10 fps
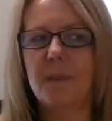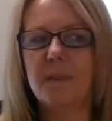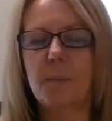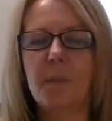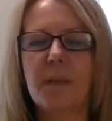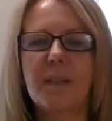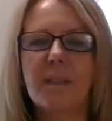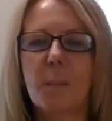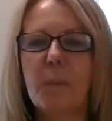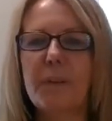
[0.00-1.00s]
something as
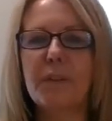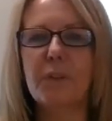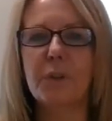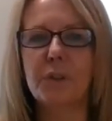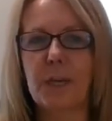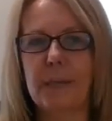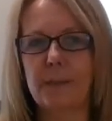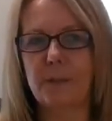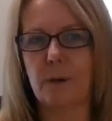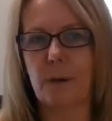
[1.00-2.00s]
simple as your
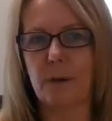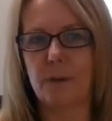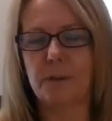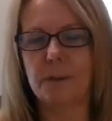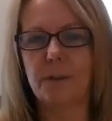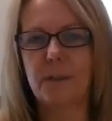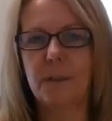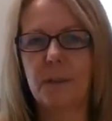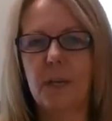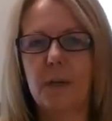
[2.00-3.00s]
child's art
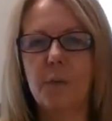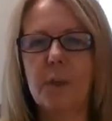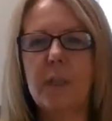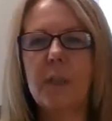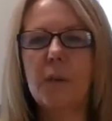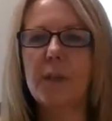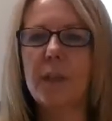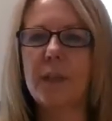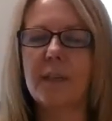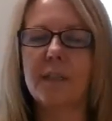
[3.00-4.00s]
and really looking
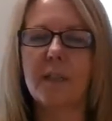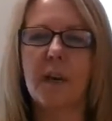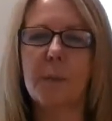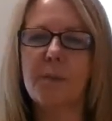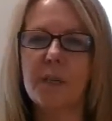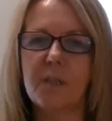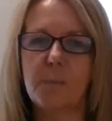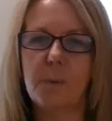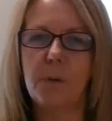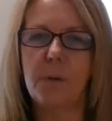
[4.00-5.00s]
at it as an object of
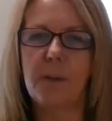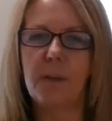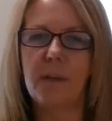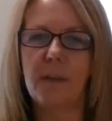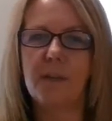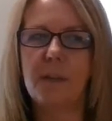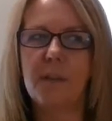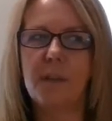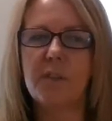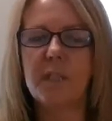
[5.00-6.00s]
beauty that
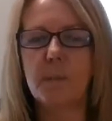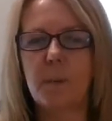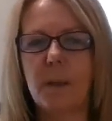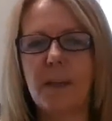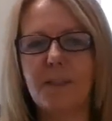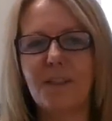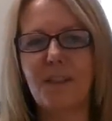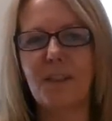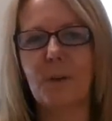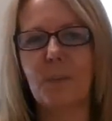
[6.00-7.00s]
they're displaying to
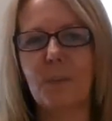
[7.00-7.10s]
you.